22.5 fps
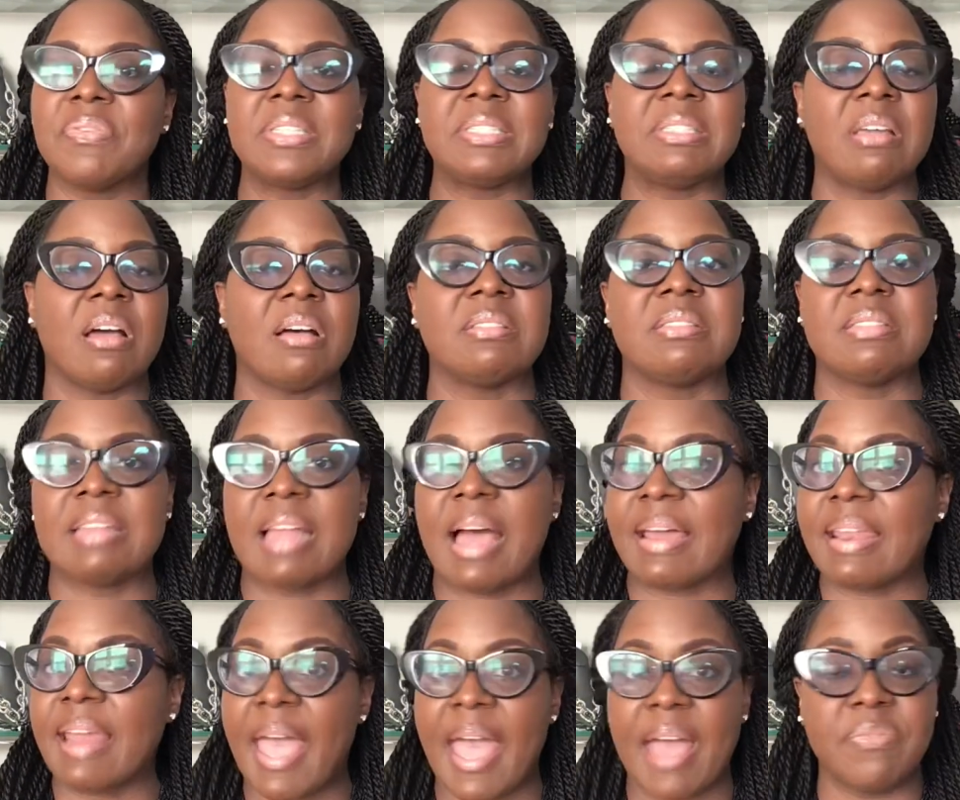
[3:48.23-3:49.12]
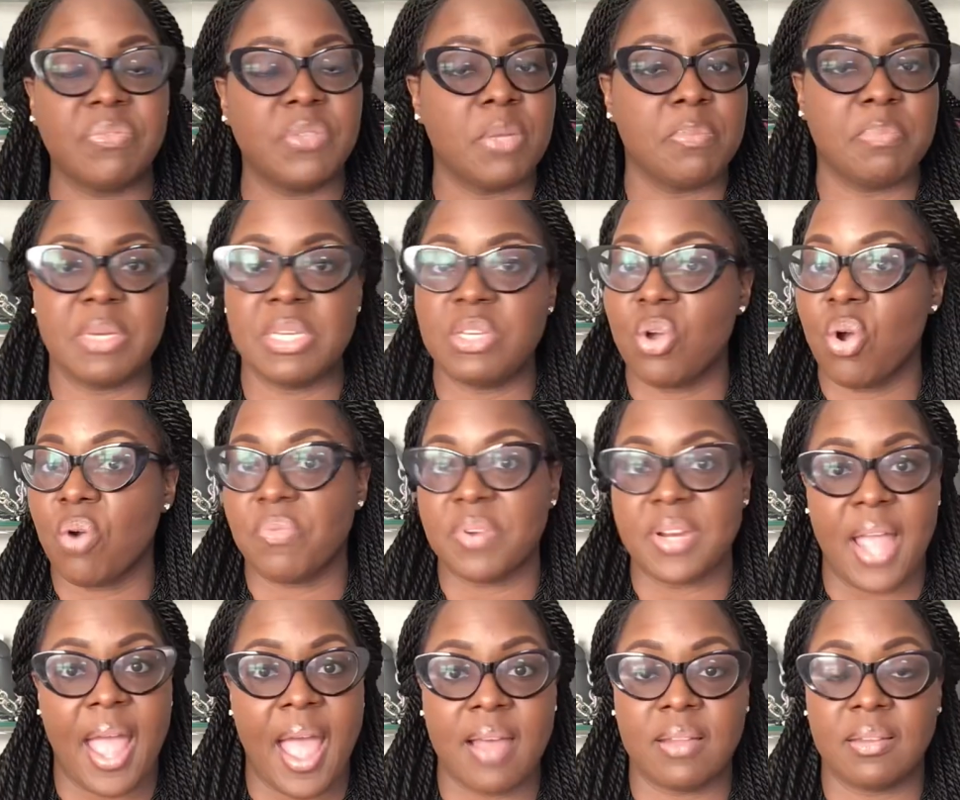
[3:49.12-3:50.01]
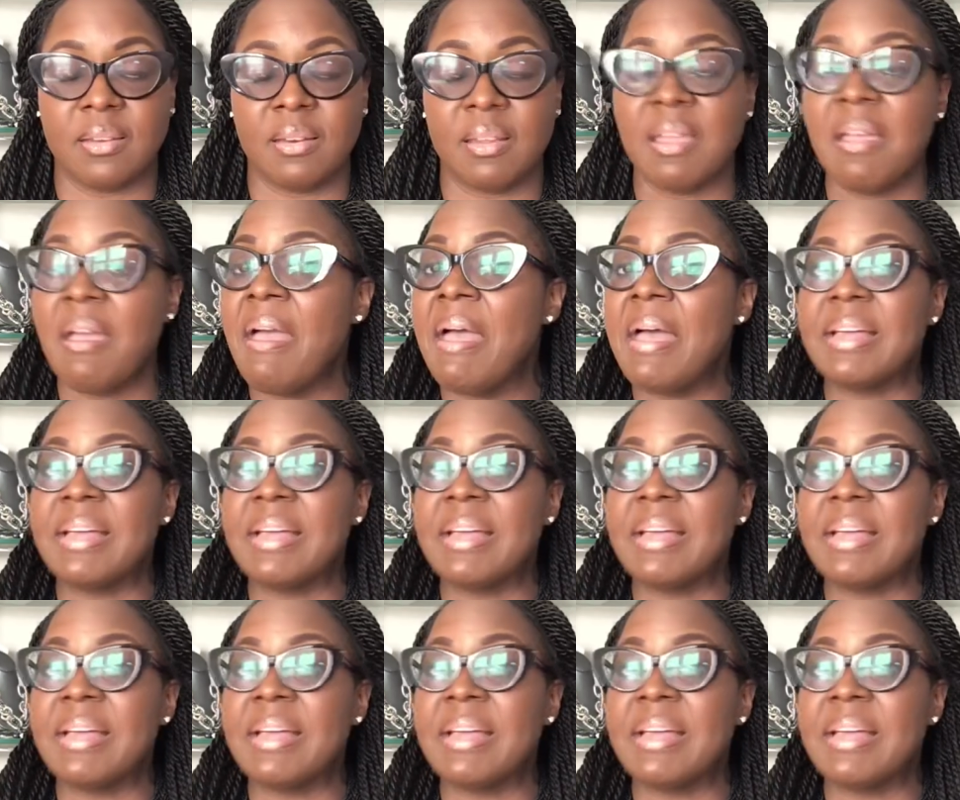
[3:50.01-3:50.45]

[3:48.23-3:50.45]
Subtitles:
does not have to be your reality.